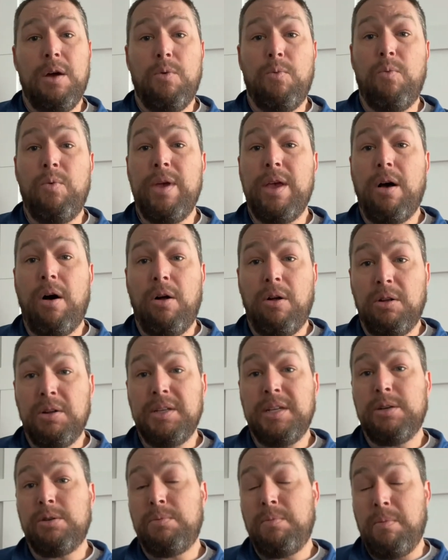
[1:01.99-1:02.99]
We all
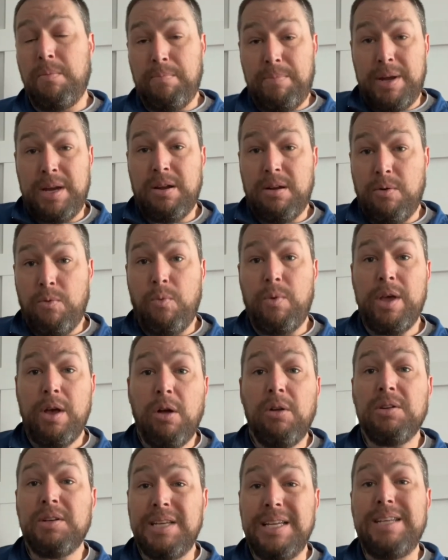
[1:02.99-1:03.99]

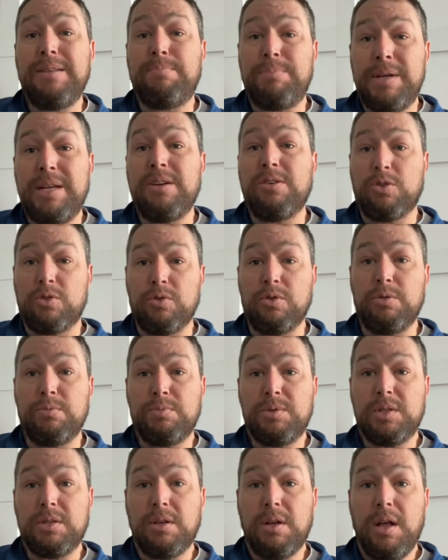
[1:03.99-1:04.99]
need peer
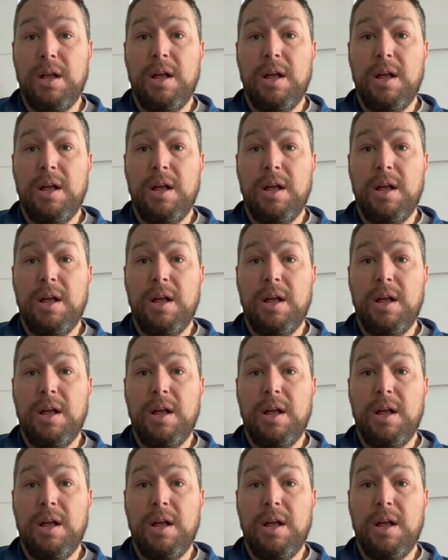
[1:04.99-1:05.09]
groups.